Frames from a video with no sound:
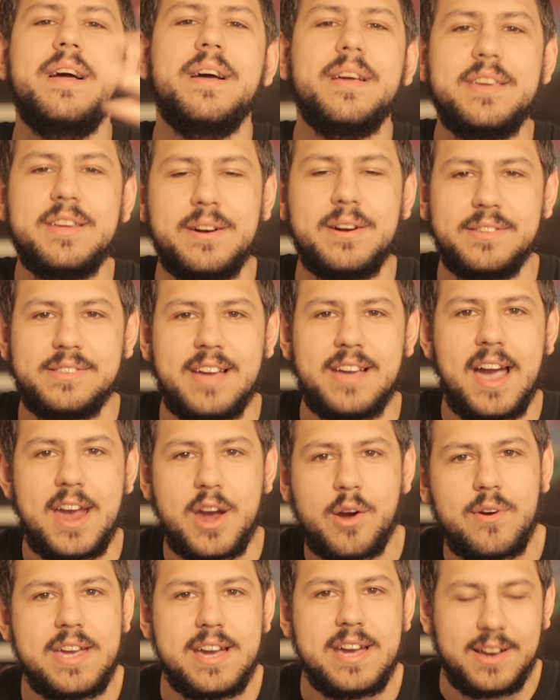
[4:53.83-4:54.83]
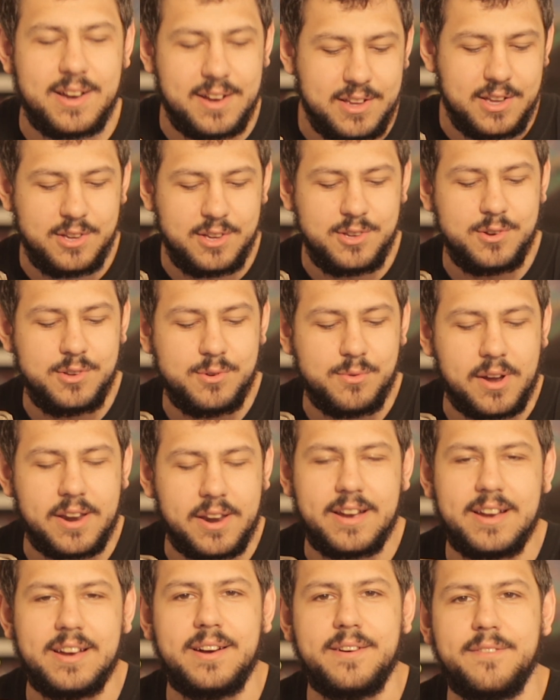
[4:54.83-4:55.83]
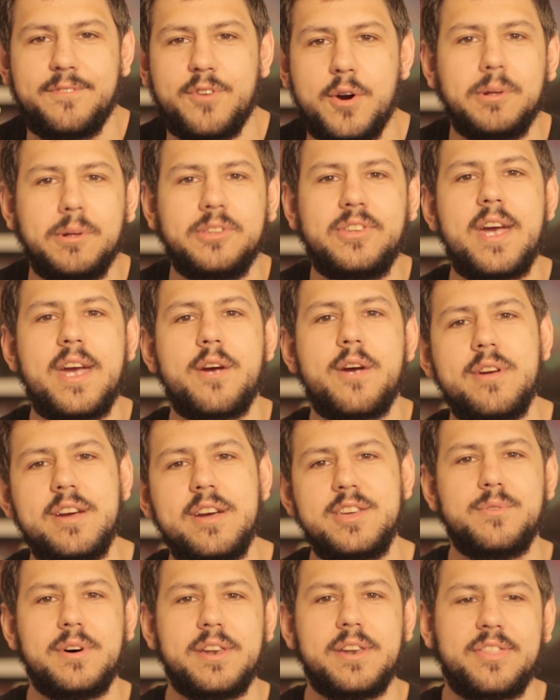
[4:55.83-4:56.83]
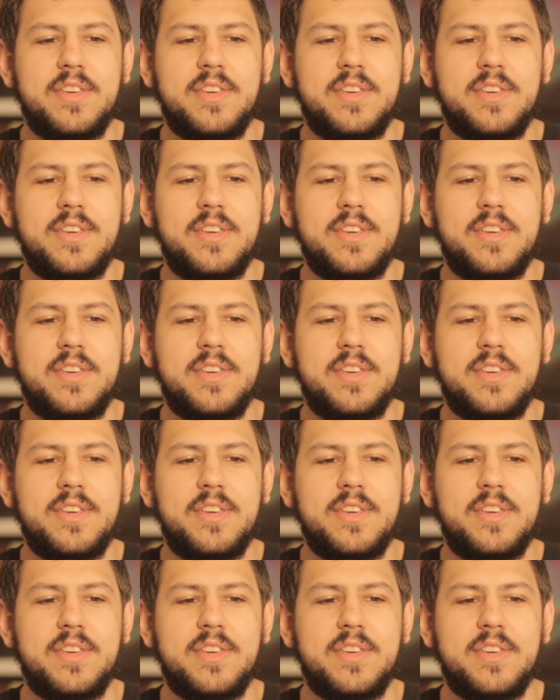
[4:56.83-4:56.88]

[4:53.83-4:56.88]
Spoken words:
you know, diarrhea, you want to, verbal diarrhea you want to